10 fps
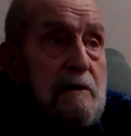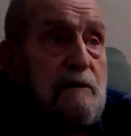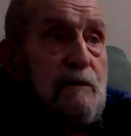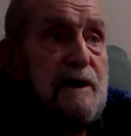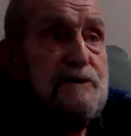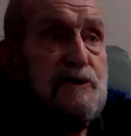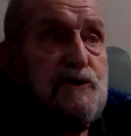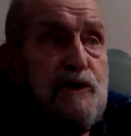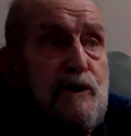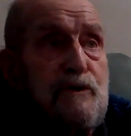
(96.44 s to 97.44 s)
We went to
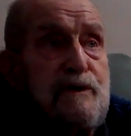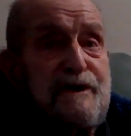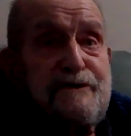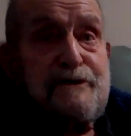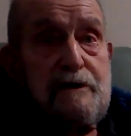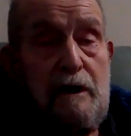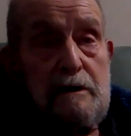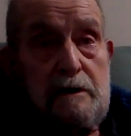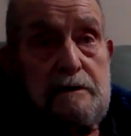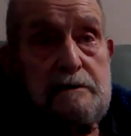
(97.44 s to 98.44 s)
Troon in
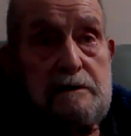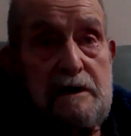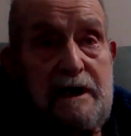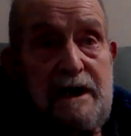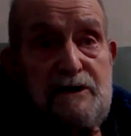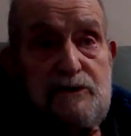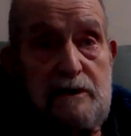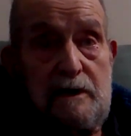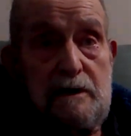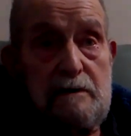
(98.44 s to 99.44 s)
Scotland,
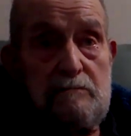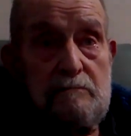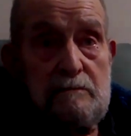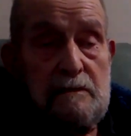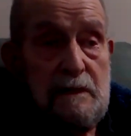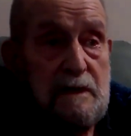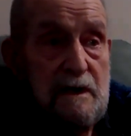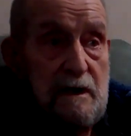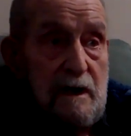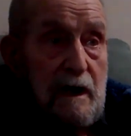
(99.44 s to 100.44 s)
Ayrshire,
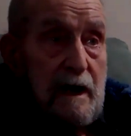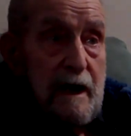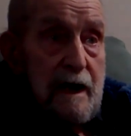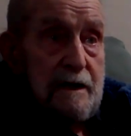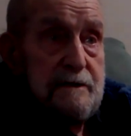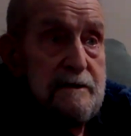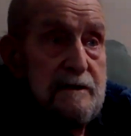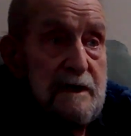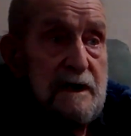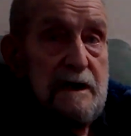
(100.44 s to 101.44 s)
and
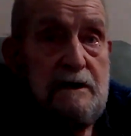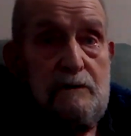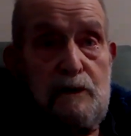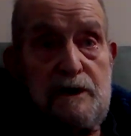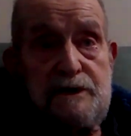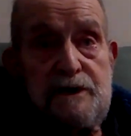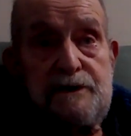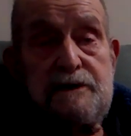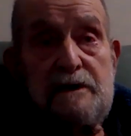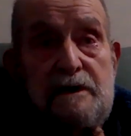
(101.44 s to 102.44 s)
there
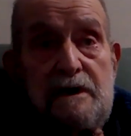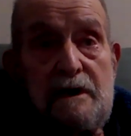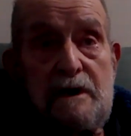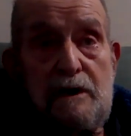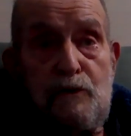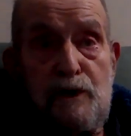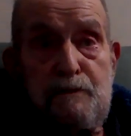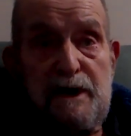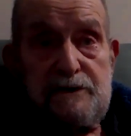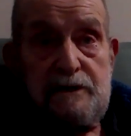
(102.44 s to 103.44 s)
we
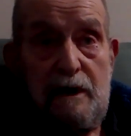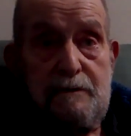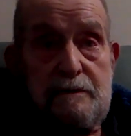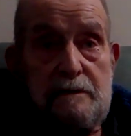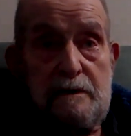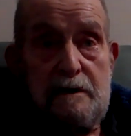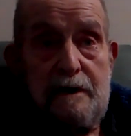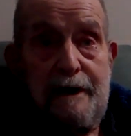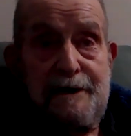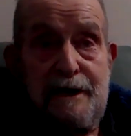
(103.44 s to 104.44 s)
picked up
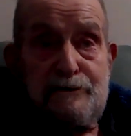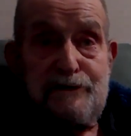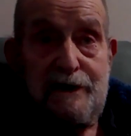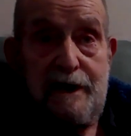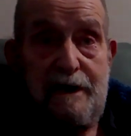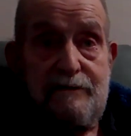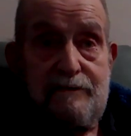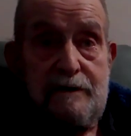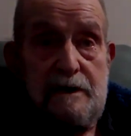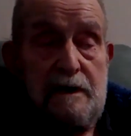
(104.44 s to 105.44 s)
an LCF,
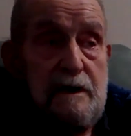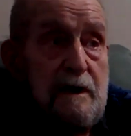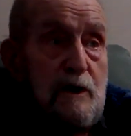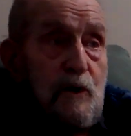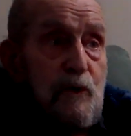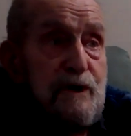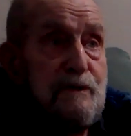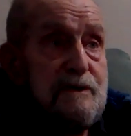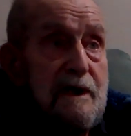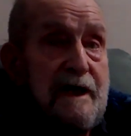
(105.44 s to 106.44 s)
which was
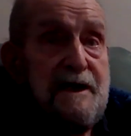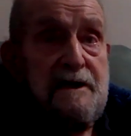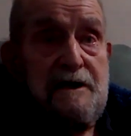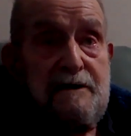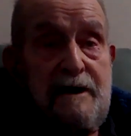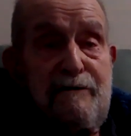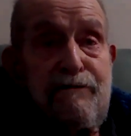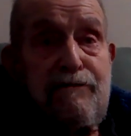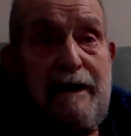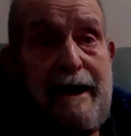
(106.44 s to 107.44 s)
a landing craft
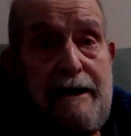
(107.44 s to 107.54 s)
flak.